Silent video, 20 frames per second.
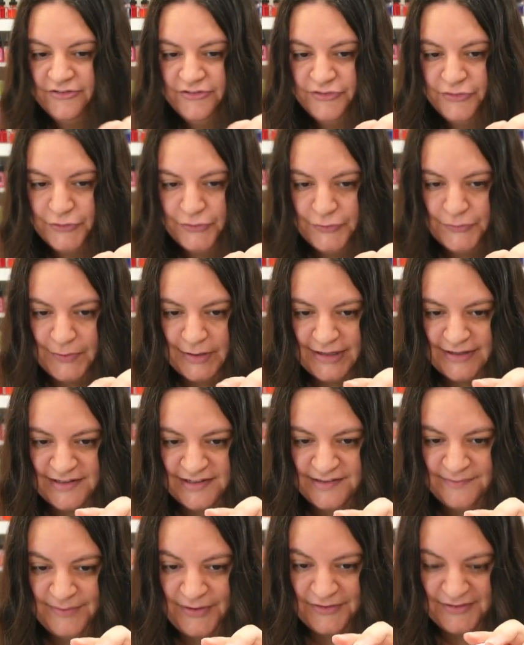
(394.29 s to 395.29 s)
do what it's
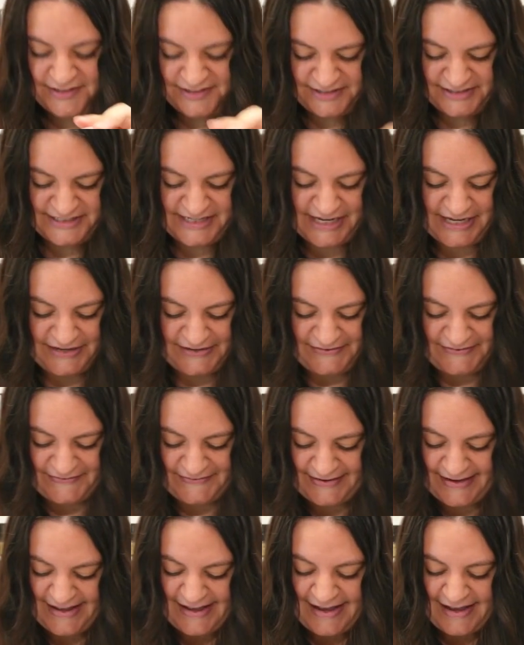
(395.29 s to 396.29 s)
supposed to do.